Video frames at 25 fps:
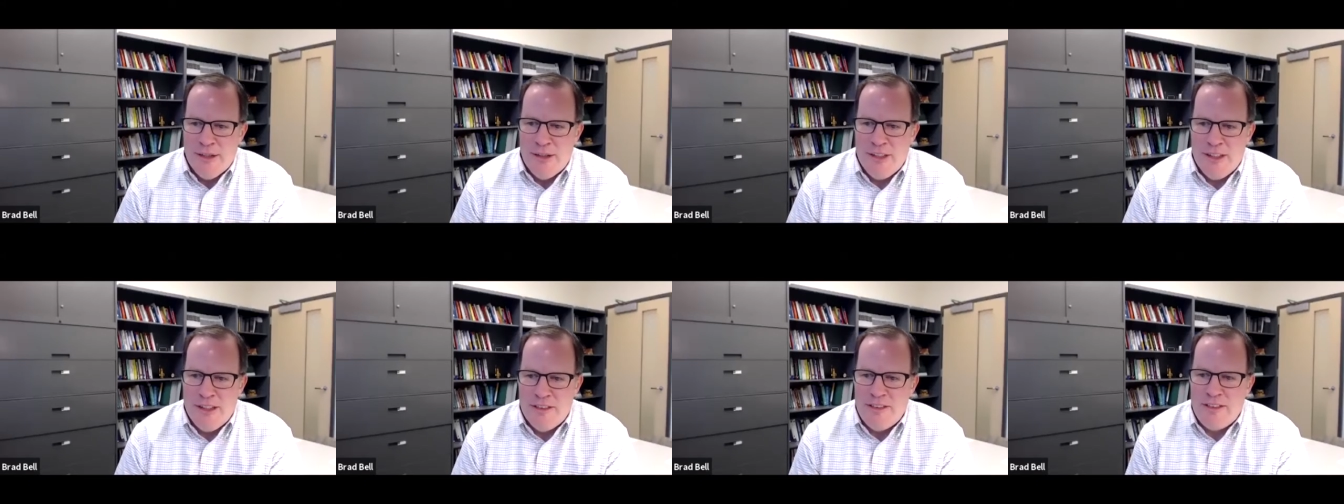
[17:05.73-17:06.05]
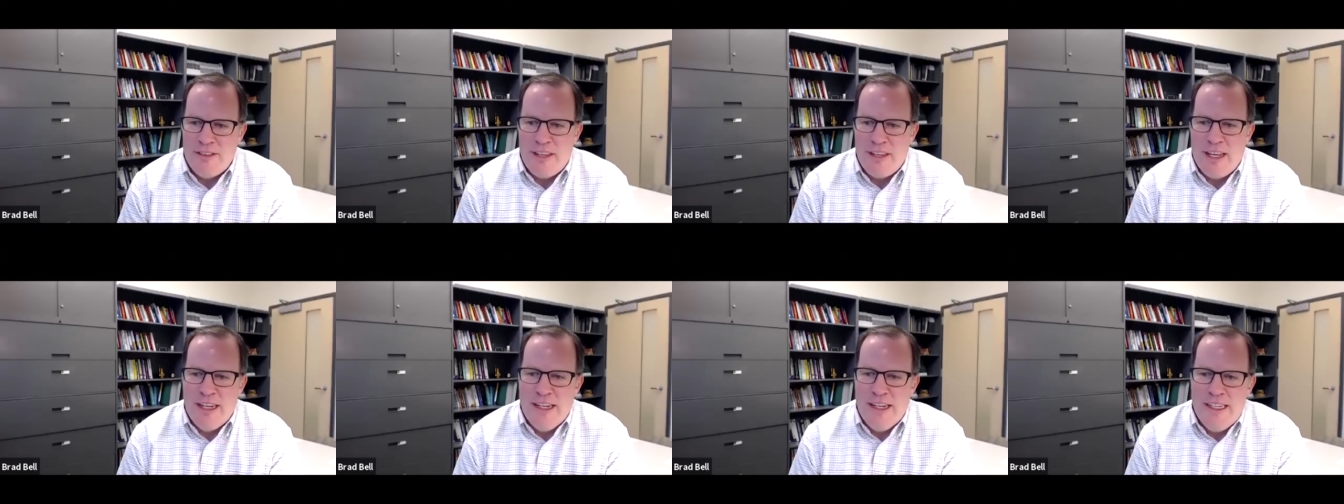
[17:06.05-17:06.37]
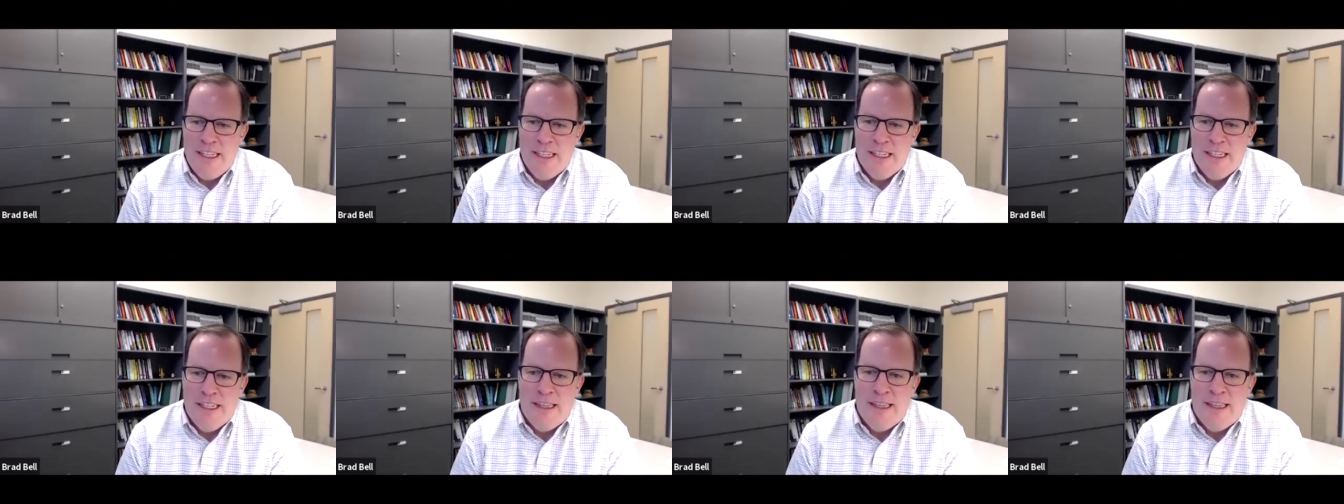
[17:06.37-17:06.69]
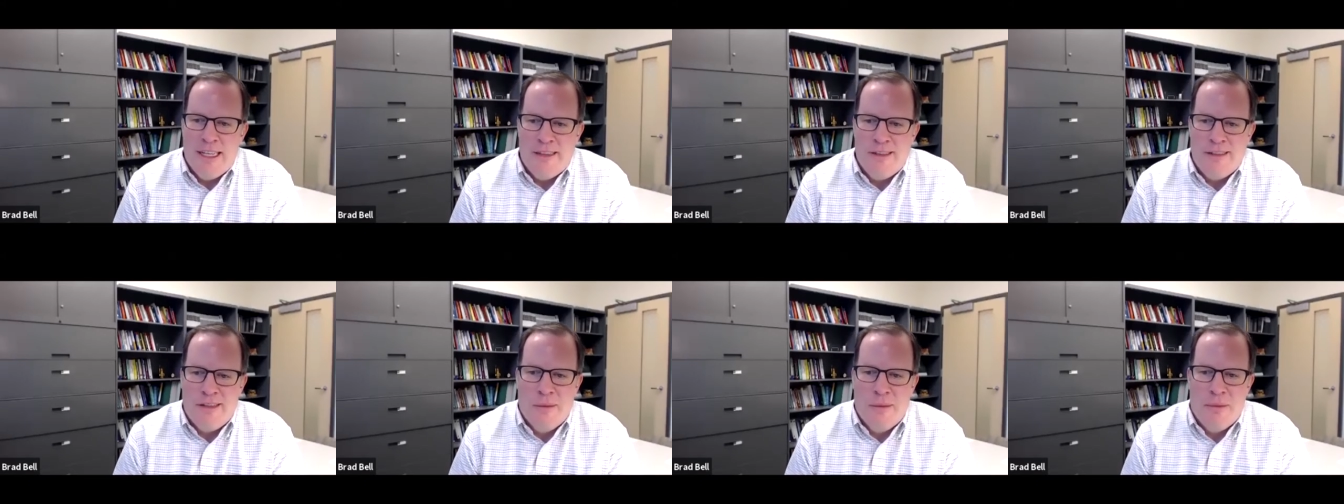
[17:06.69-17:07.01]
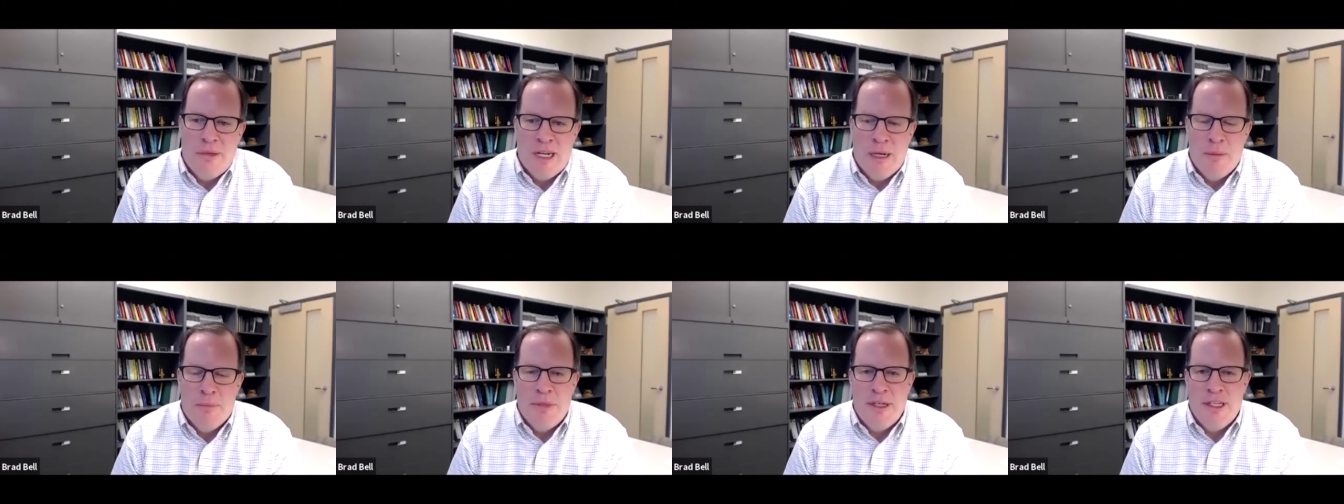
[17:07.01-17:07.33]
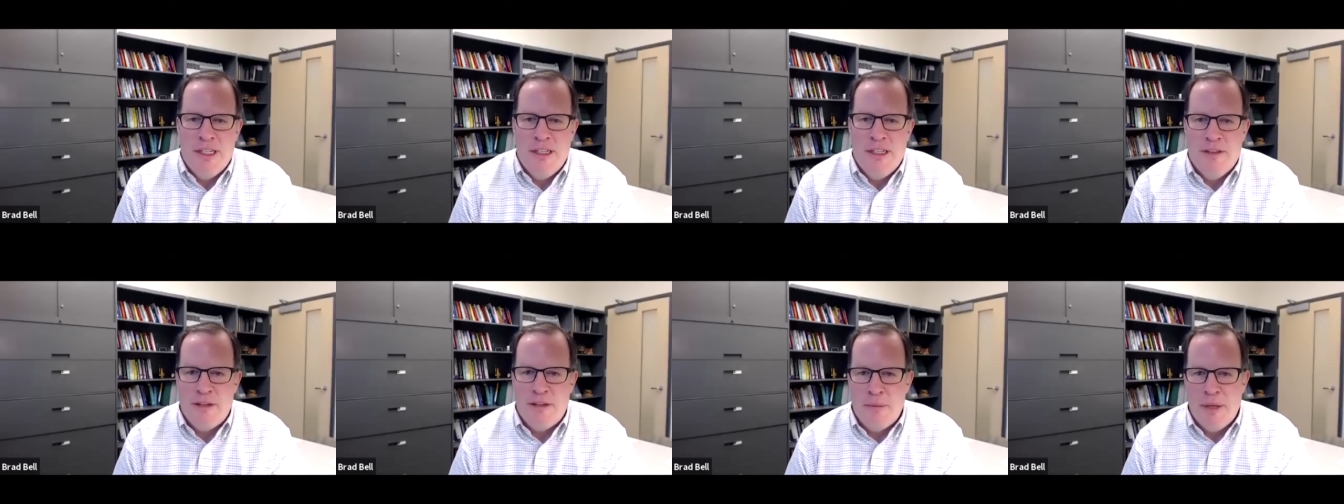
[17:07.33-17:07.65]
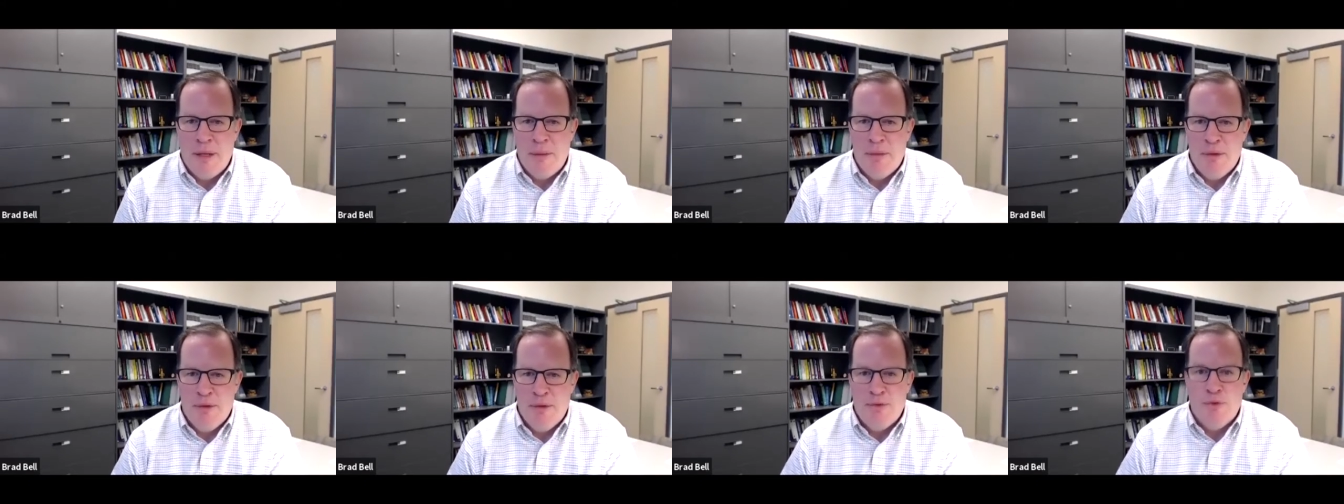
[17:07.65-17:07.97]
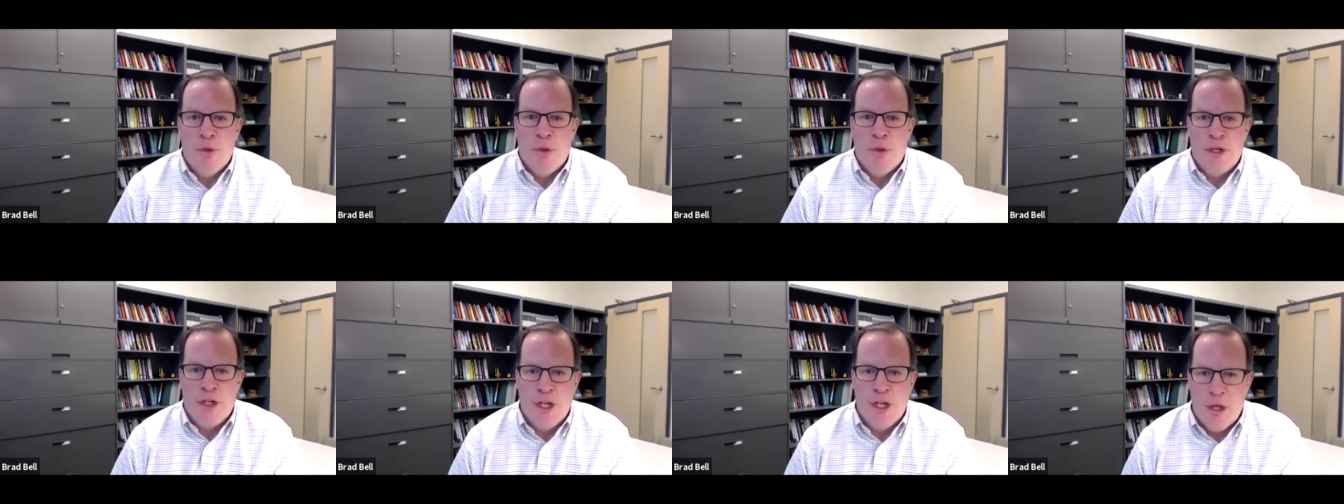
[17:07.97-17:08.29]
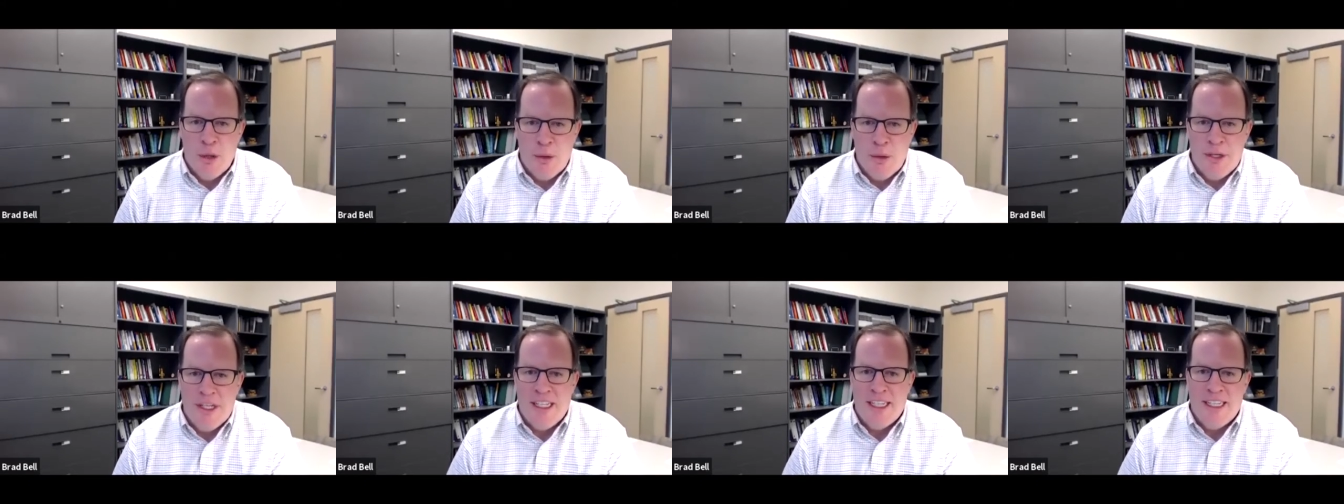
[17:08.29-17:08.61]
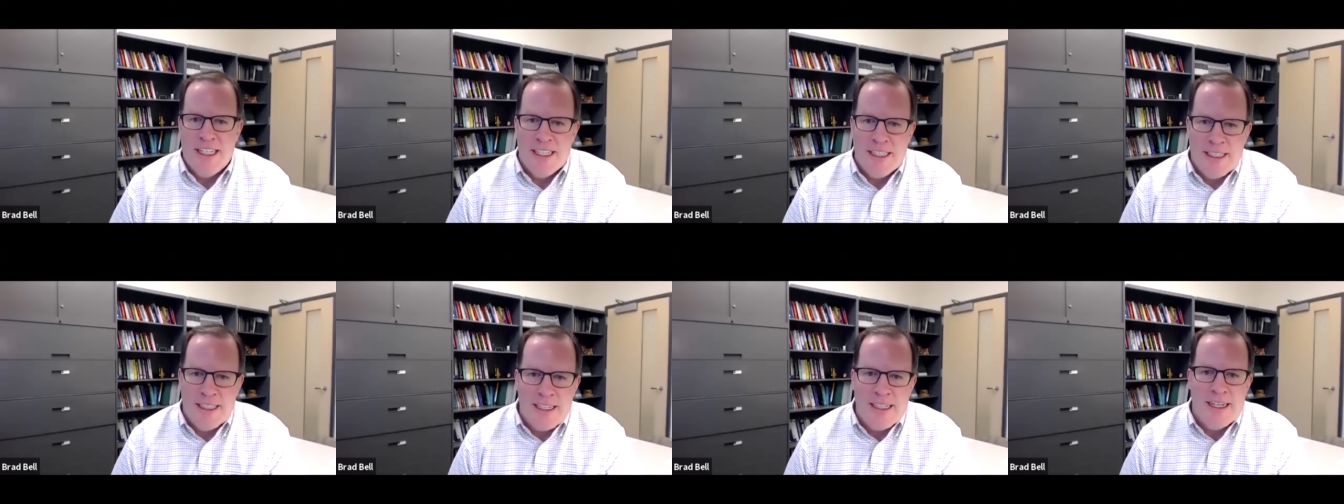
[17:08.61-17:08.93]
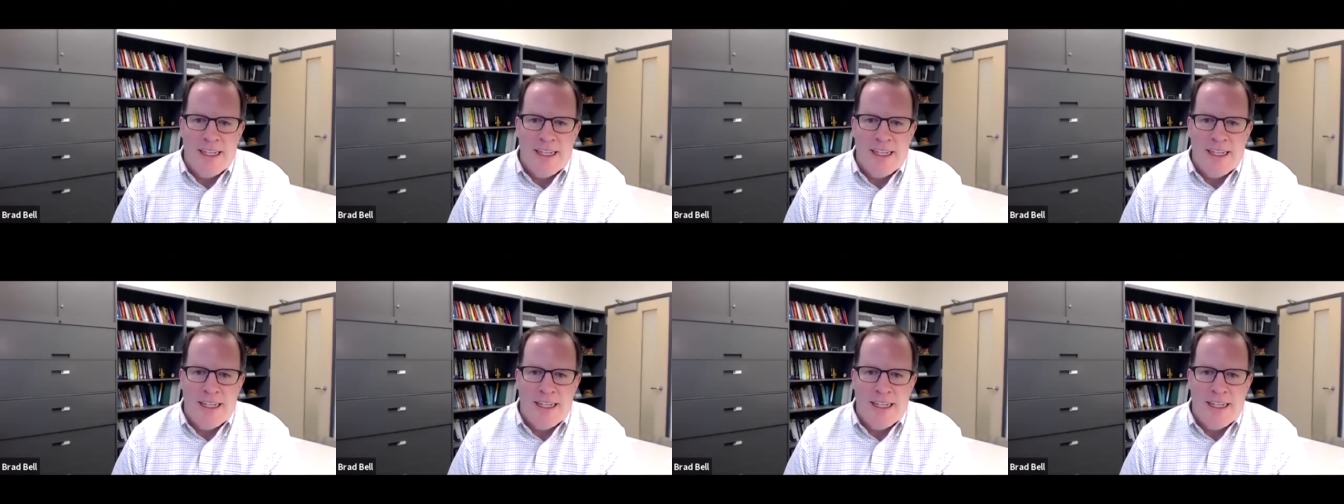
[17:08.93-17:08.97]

this idea that some companies are maybe foregoing it,